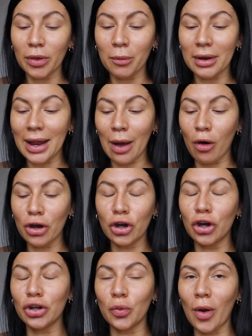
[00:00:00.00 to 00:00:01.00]
But now I
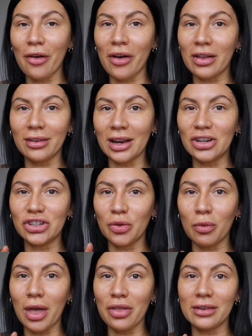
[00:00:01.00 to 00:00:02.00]
couldn't wear
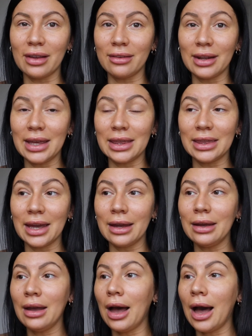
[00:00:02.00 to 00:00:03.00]
foundation without this underneath it.